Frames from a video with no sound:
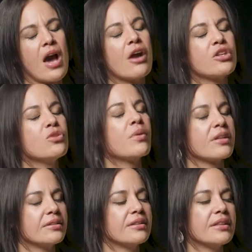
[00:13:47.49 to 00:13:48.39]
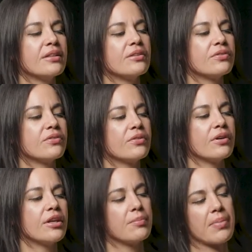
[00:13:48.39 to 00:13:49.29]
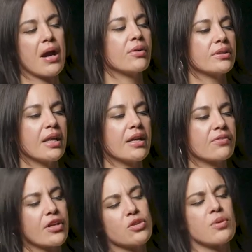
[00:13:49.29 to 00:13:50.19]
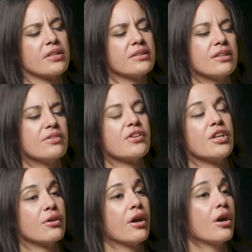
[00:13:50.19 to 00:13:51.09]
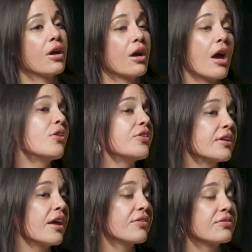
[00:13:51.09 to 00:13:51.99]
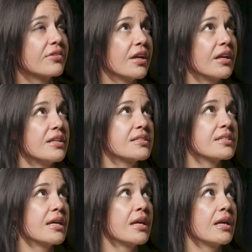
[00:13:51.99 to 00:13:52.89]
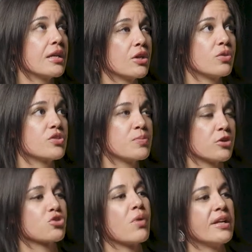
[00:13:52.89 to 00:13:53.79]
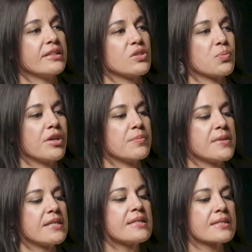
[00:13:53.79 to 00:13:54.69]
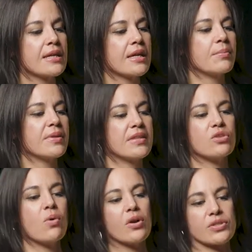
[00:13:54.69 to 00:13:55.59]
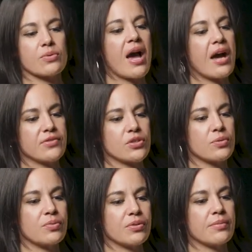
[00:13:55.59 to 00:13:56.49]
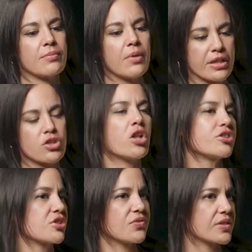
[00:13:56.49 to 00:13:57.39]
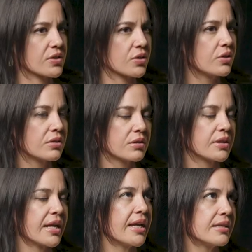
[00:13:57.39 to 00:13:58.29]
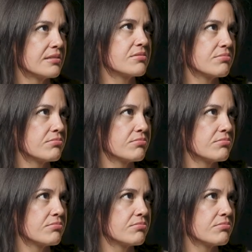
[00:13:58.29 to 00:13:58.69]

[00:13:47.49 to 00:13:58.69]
how do you want to live an empowered life? How do you want to live a healthy life? And spirituality is one piece, but then you also have to acknowledge the physical. And